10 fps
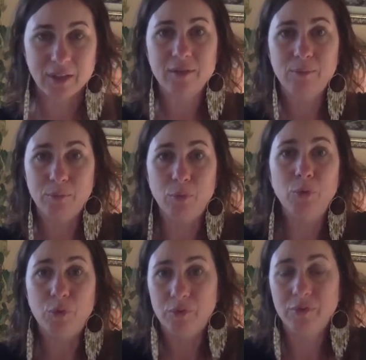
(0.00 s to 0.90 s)

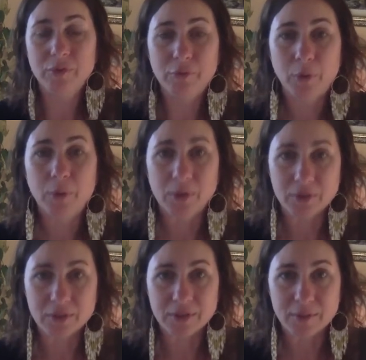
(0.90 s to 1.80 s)
move forward
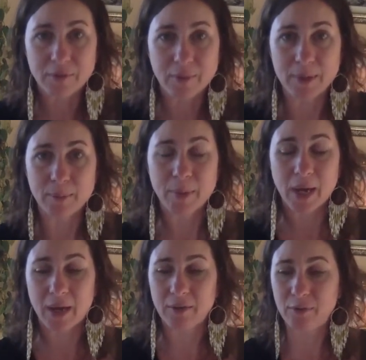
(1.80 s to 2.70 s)
on your deep feminine path,